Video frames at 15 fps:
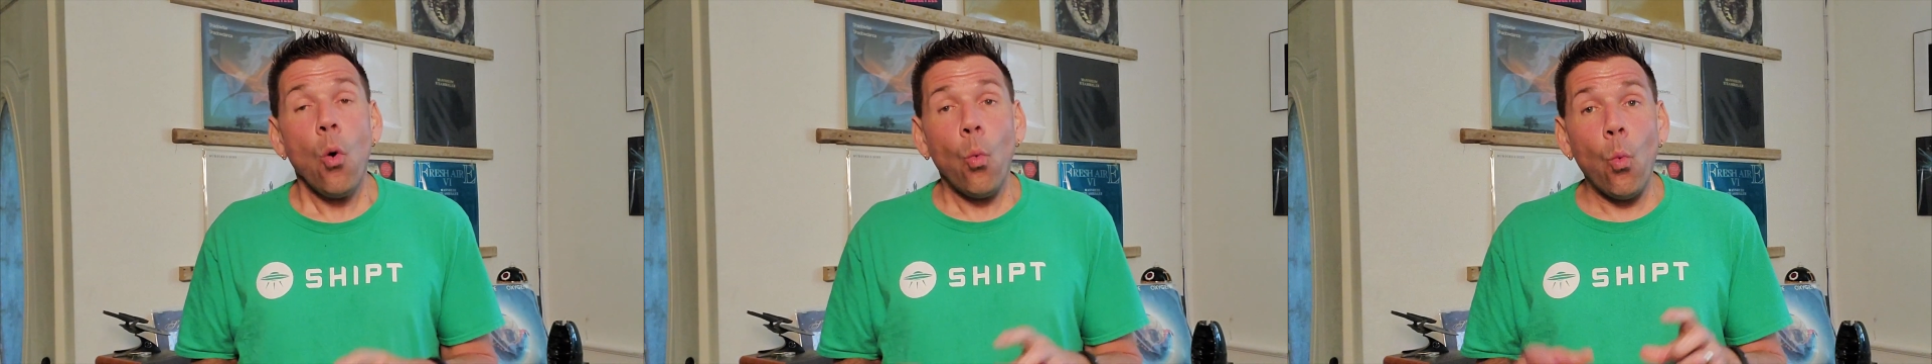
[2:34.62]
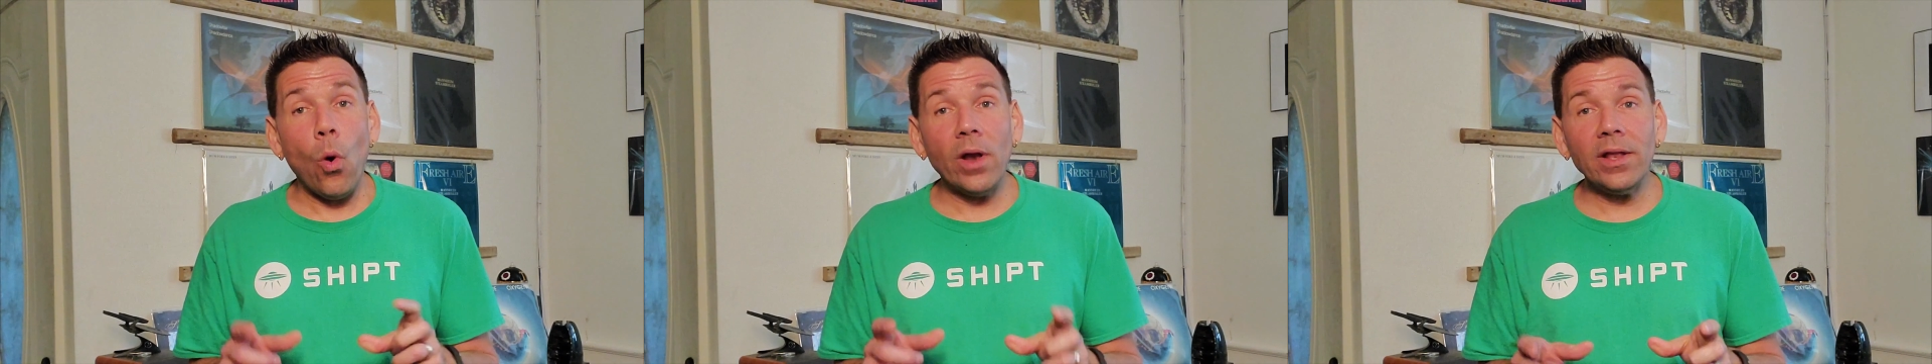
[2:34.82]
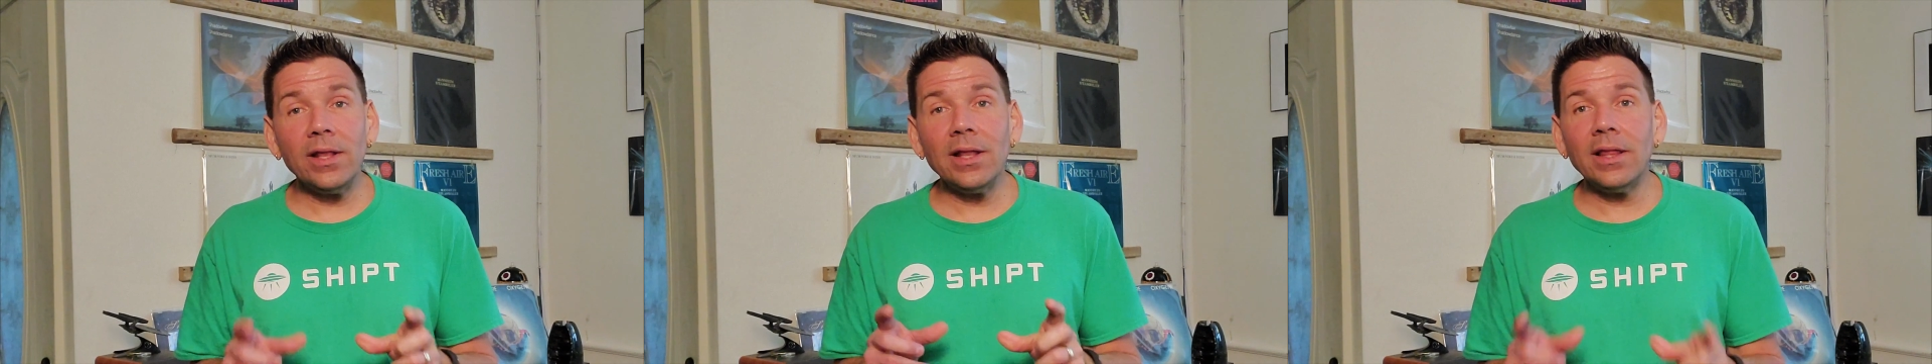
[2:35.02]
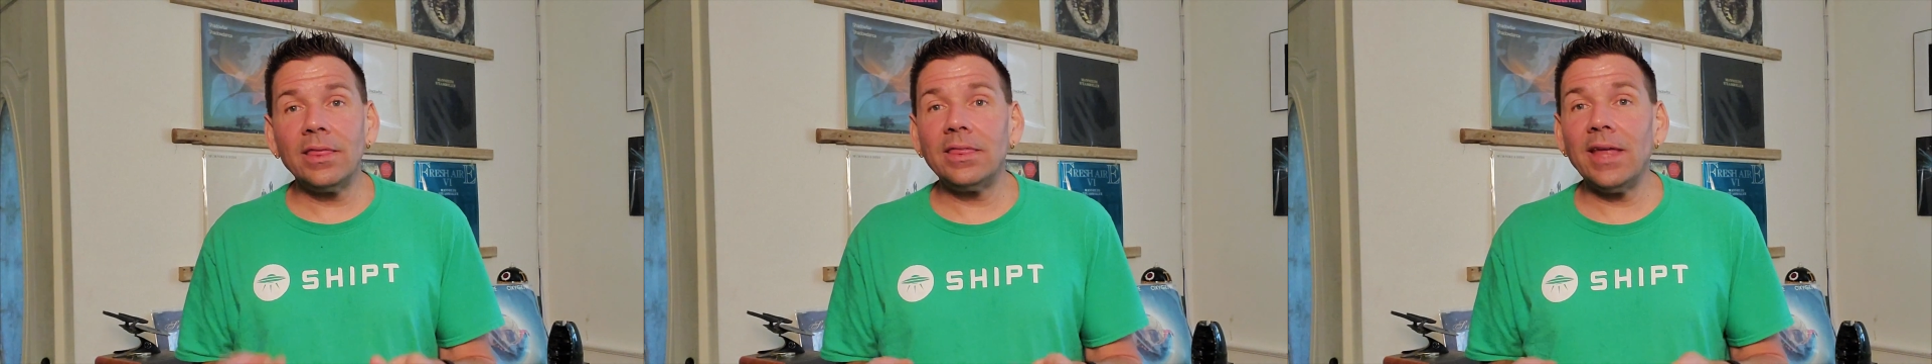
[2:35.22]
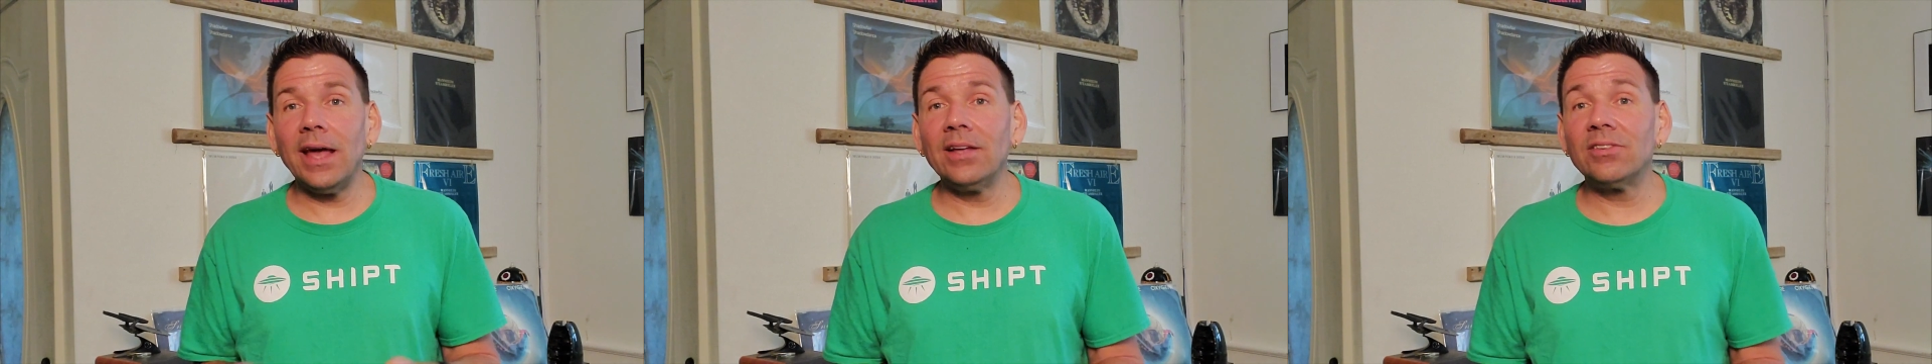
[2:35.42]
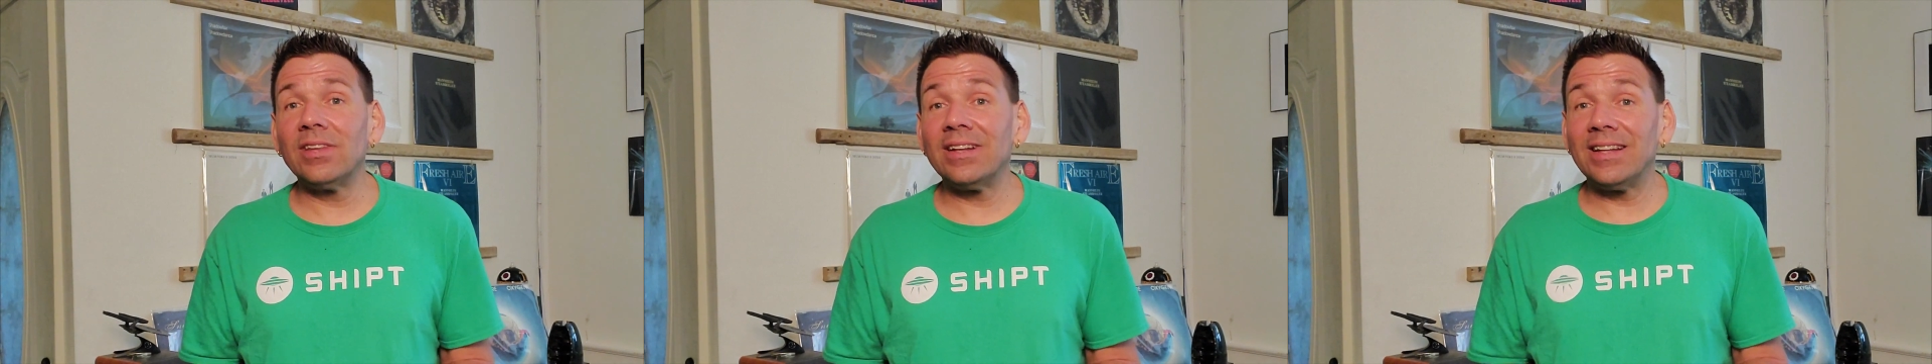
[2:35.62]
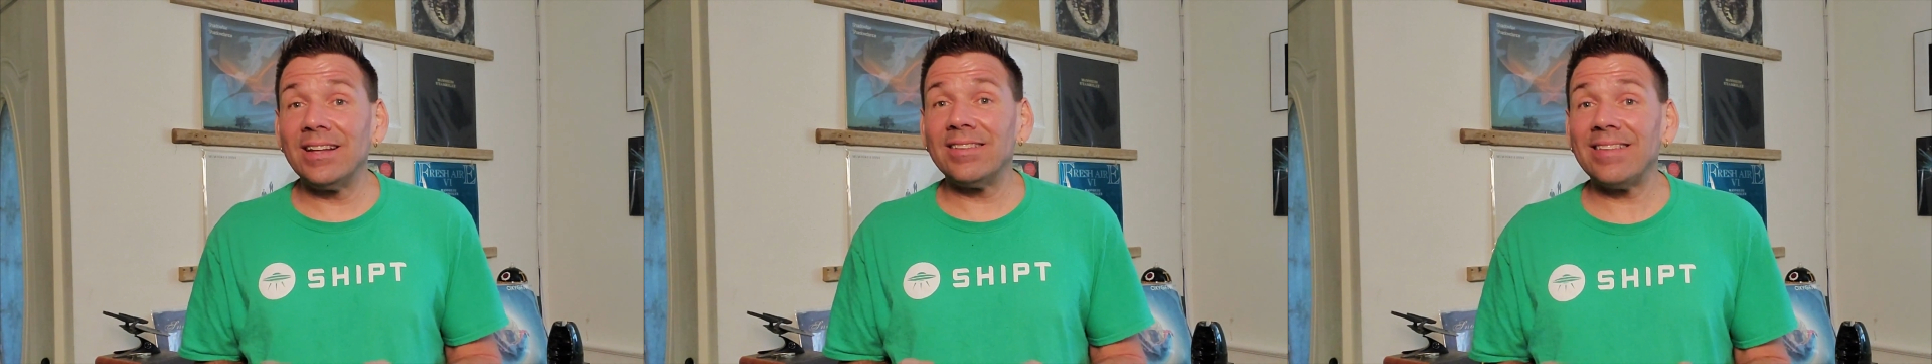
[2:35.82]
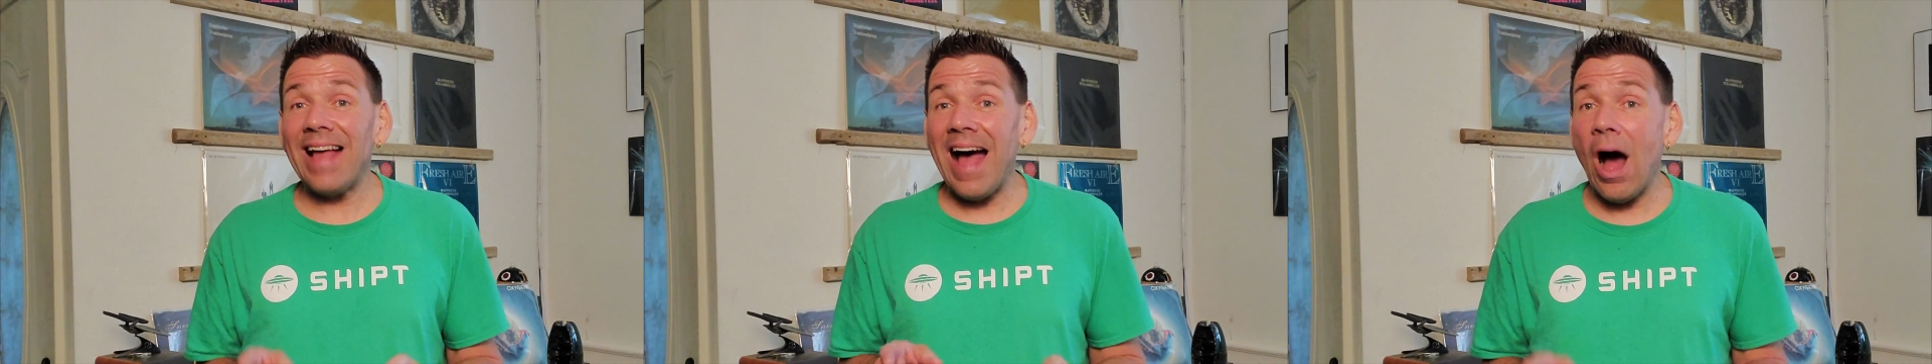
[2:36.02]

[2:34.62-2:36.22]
One of the things that this